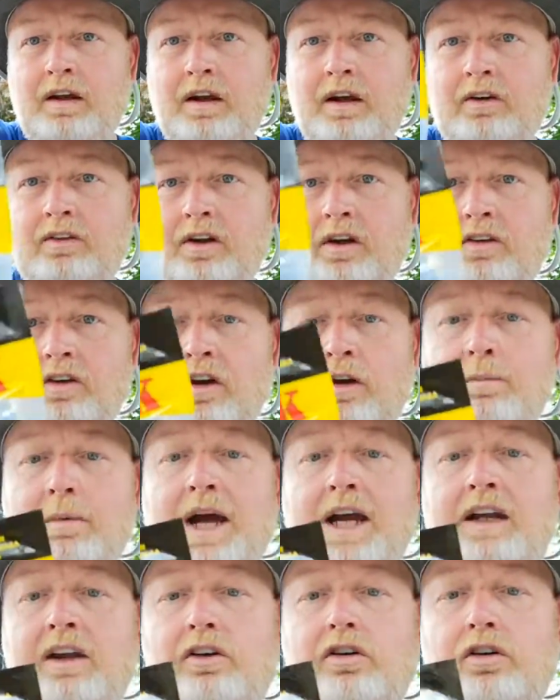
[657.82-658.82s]
It says on the
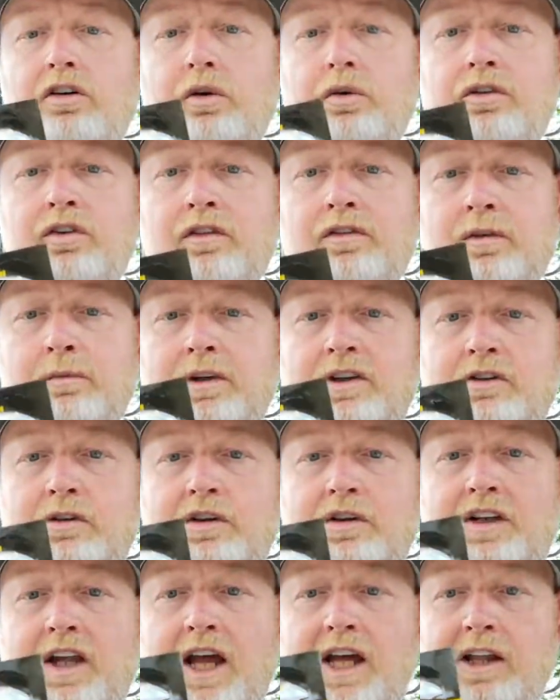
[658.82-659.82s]
back, exclusive to
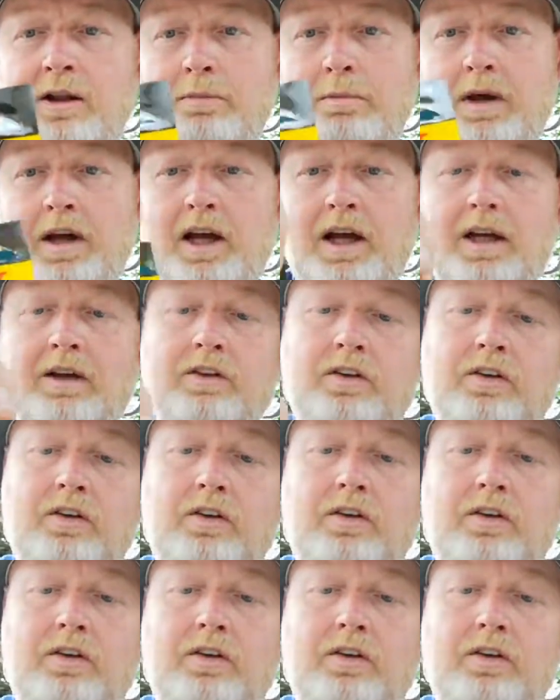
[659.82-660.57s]
mystery tackle box.